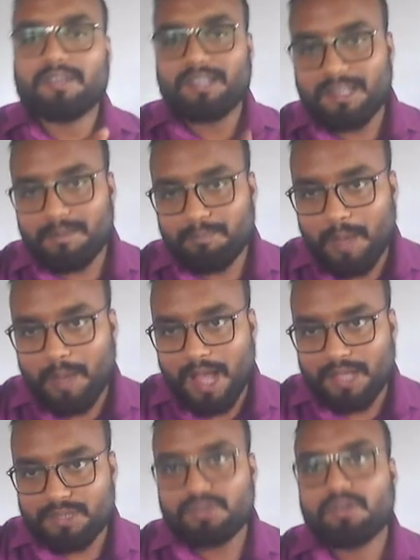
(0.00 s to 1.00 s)
in
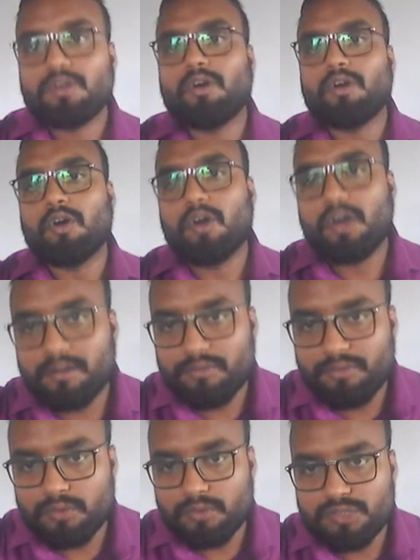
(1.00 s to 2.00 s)
past, or
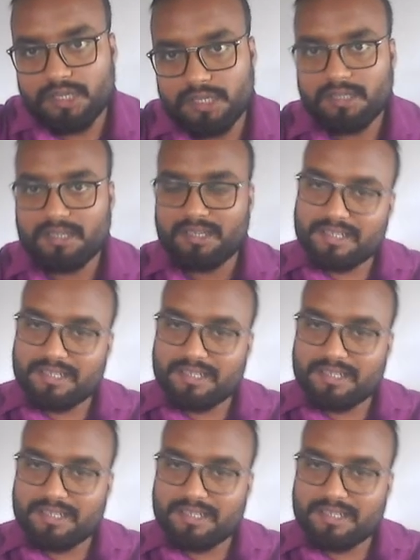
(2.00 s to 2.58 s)
in future